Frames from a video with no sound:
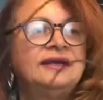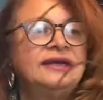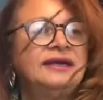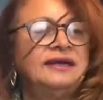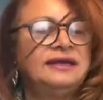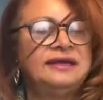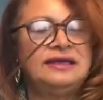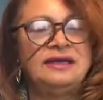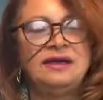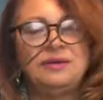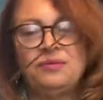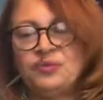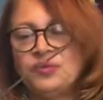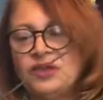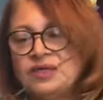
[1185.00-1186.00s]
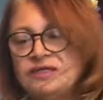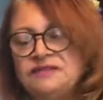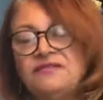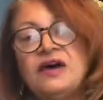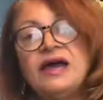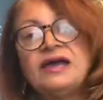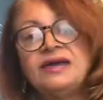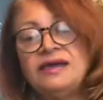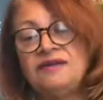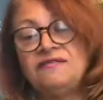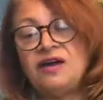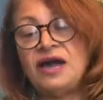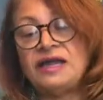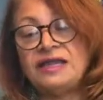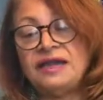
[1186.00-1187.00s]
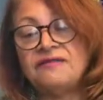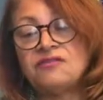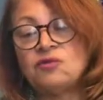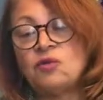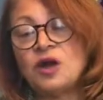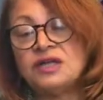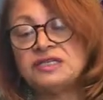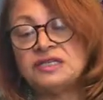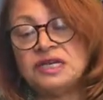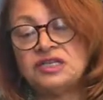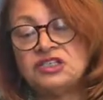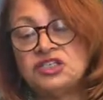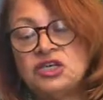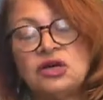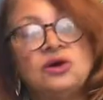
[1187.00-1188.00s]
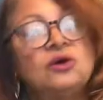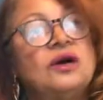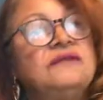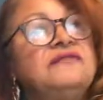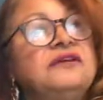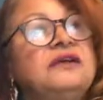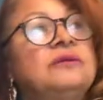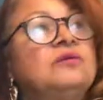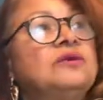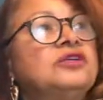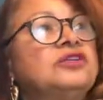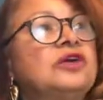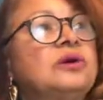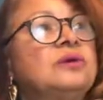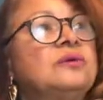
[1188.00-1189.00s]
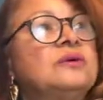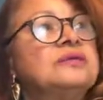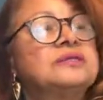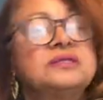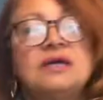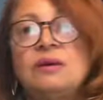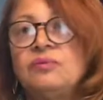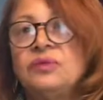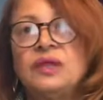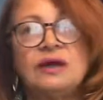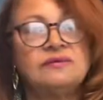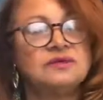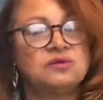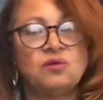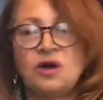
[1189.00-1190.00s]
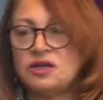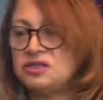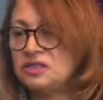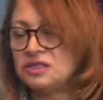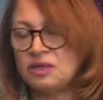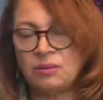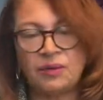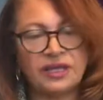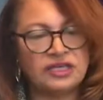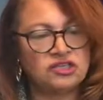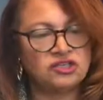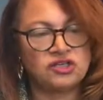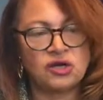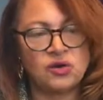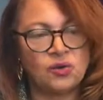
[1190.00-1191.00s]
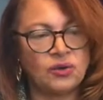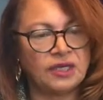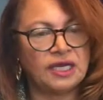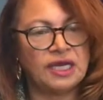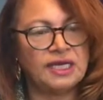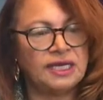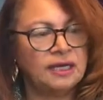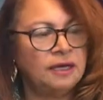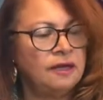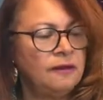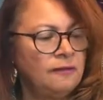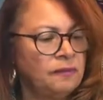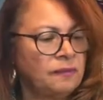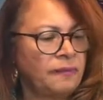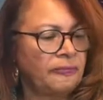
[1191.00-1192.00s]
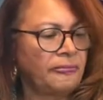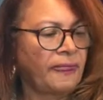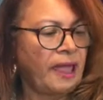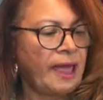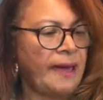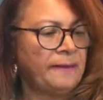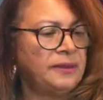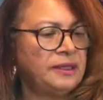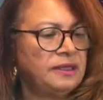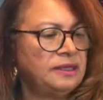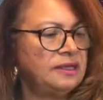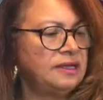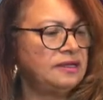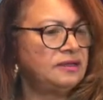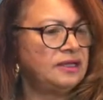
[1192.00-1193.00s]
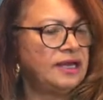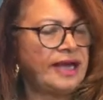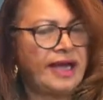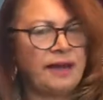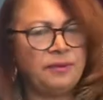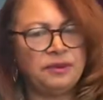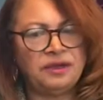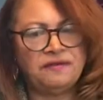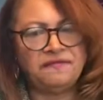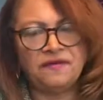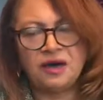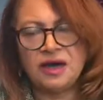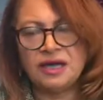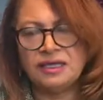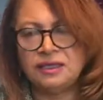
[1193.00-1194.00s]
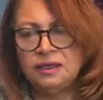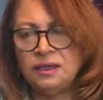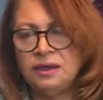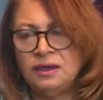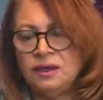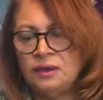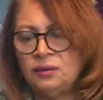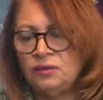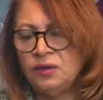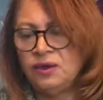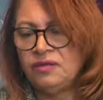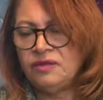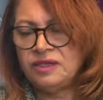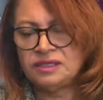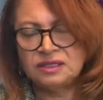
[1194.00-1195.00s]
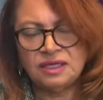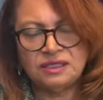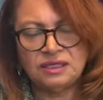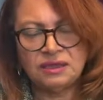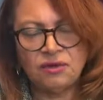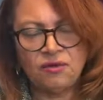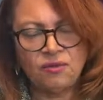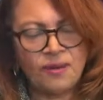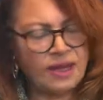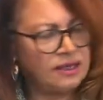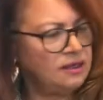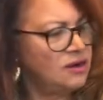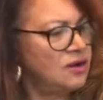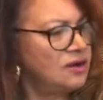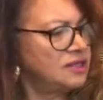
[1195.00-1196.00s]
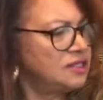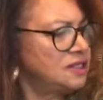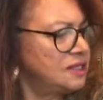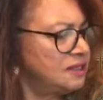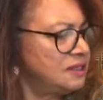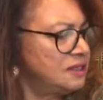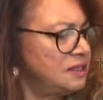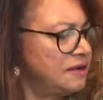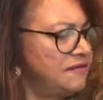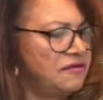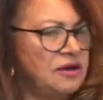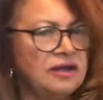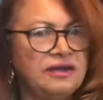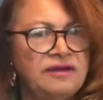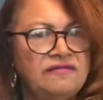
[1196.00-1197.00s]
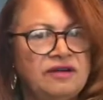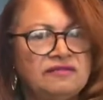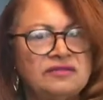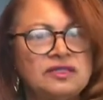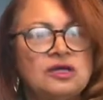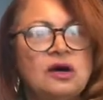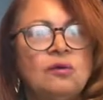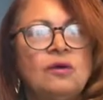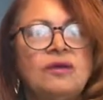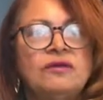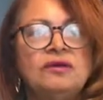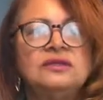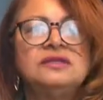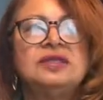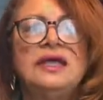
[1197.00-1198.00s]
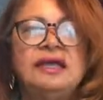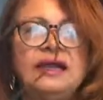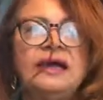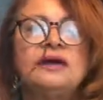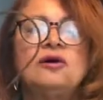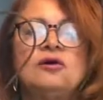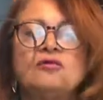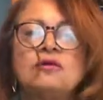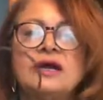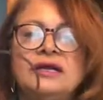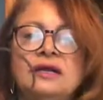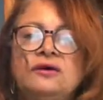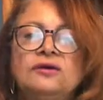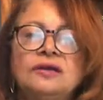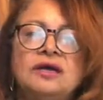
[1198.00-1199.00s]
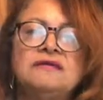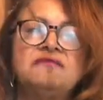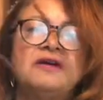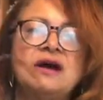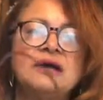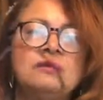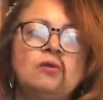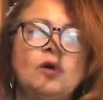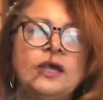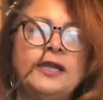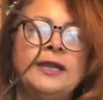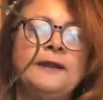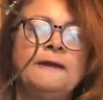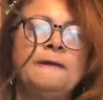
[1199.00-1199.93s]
and because if I never watched that show, I forget what show it was. Something I was watching somebody's show, and they happened to find one of these. And I said, oh my gosh, that's different. I never ever saw one of those. And then I go right out and I find one.